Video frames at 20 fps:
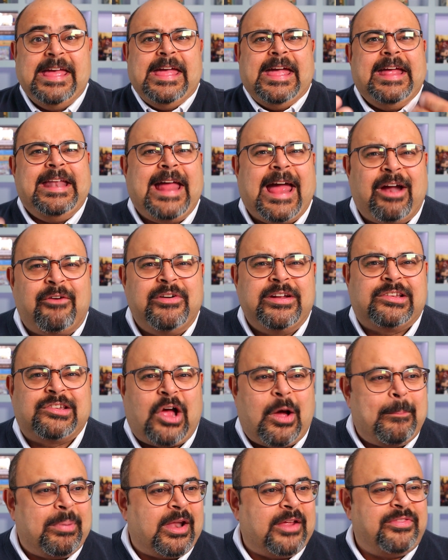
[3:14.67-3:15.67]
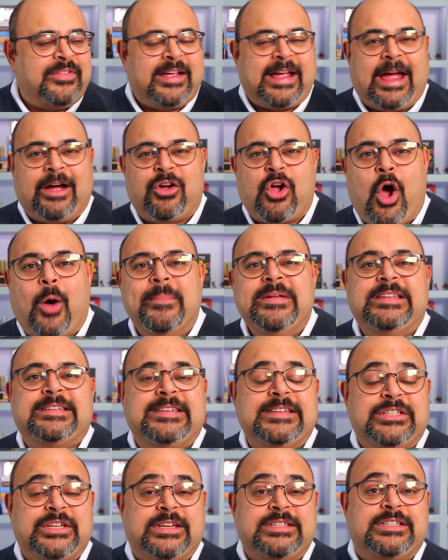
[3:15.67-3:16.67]
In our example, I think our comments
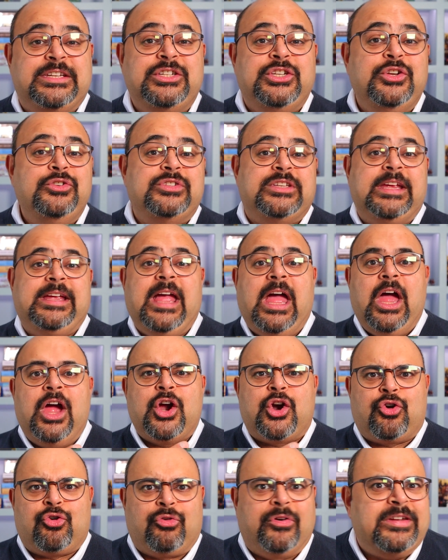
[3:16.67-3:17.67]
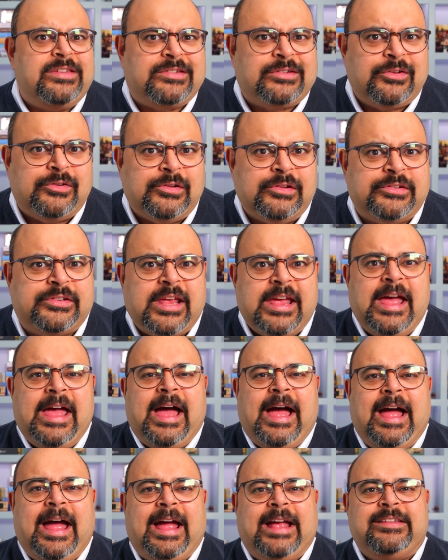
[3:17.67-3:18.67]
suggested using crystals
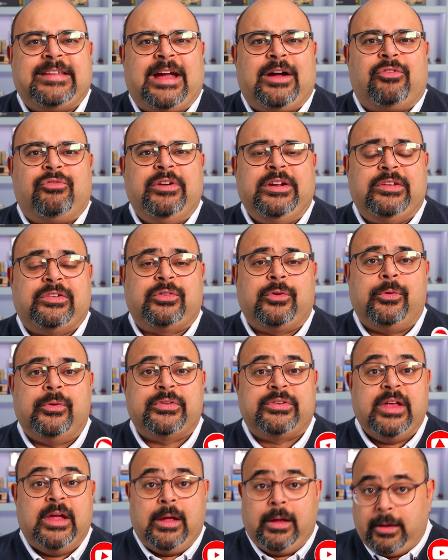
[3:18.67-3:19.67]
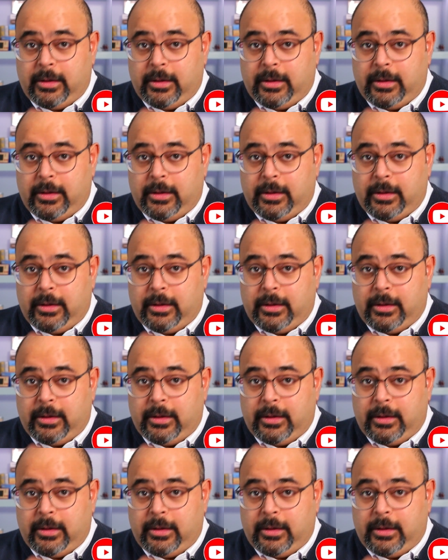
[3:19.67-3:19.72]
as our resource.